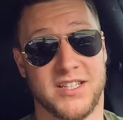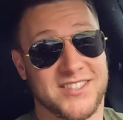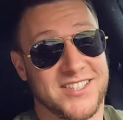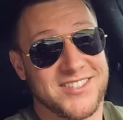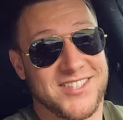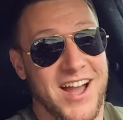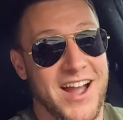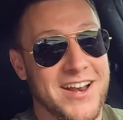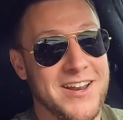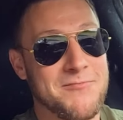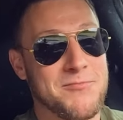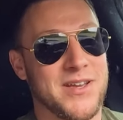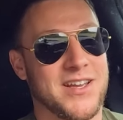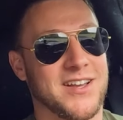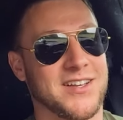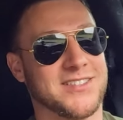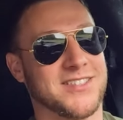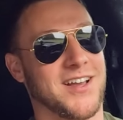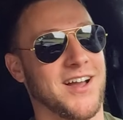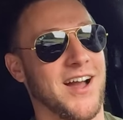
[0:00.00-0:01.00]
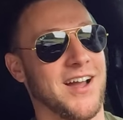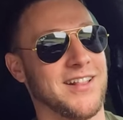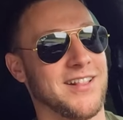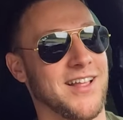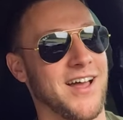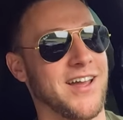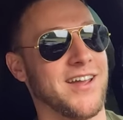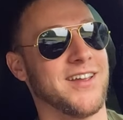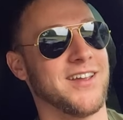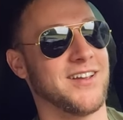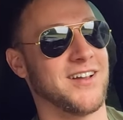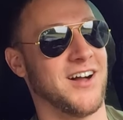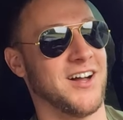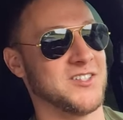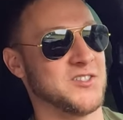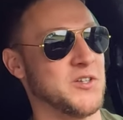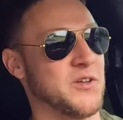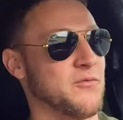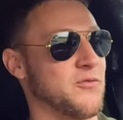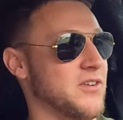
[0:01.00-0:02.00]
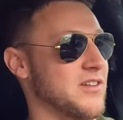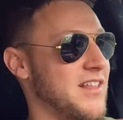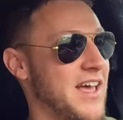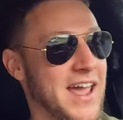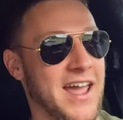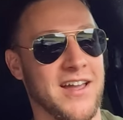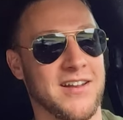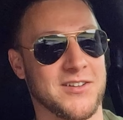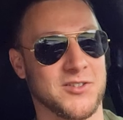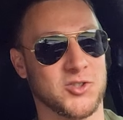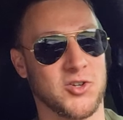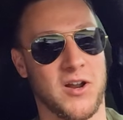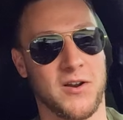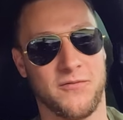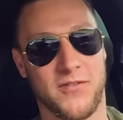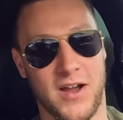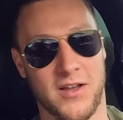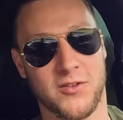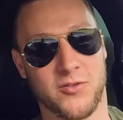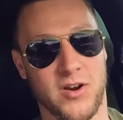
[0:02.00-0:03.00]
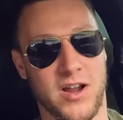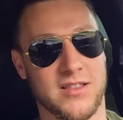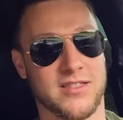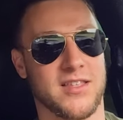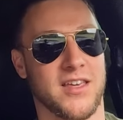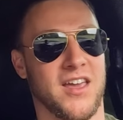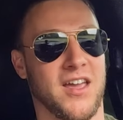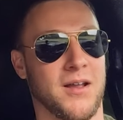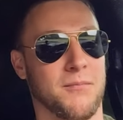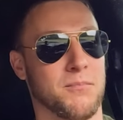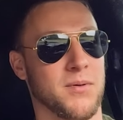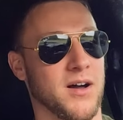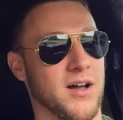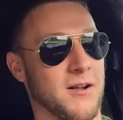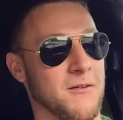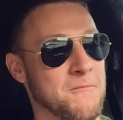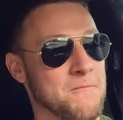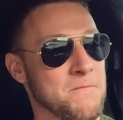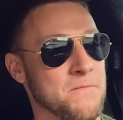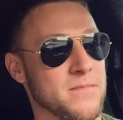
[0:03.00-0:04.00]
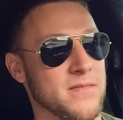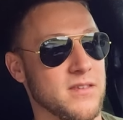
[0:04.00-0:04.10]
It's exciting because I like hunting for land and trying to find the right thing, but